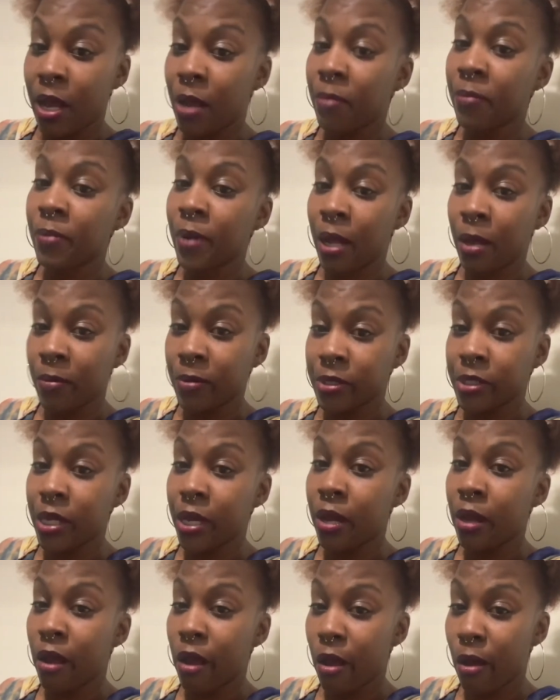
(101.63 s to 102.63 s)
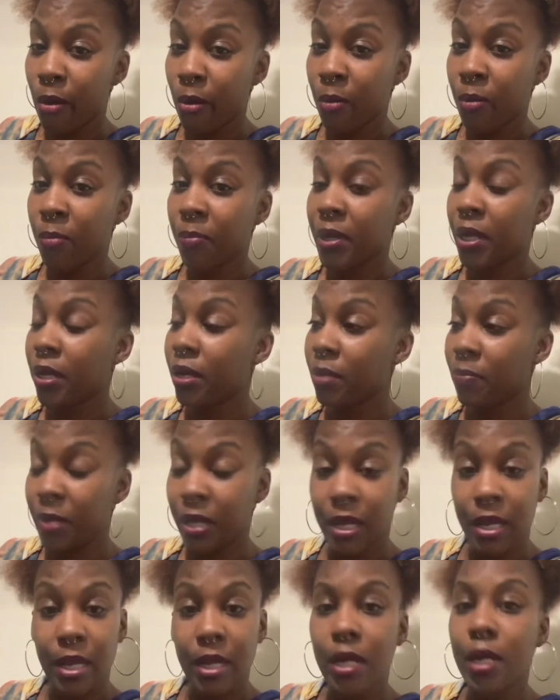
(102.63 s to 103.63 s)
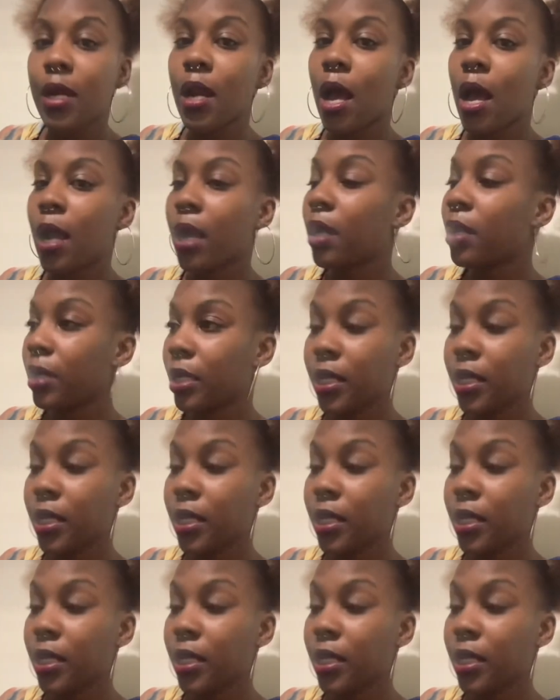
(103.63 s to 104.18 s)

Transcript: You know, but I'm just gonna leave it alone